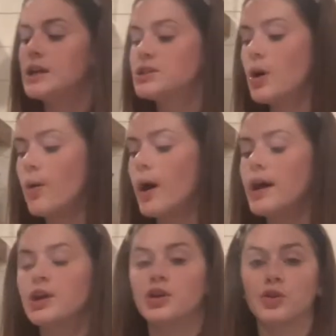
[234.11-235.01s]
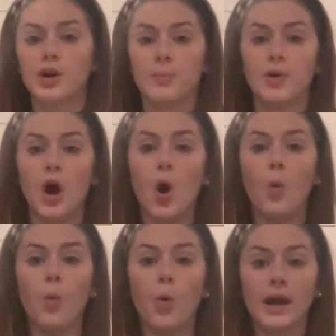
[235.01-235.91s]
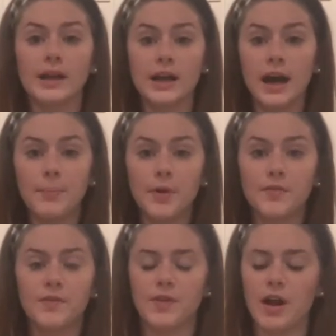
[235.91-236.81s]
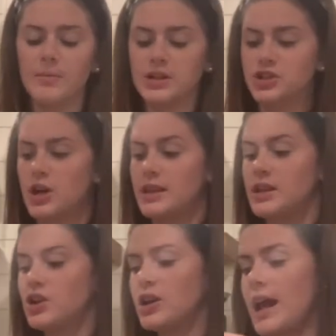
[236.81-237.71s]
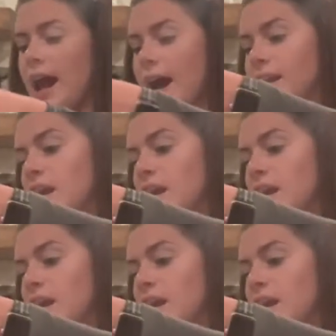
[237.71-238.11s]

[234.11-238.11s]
So you're gonna put 1 cup of the flour mixture and then you're gonna add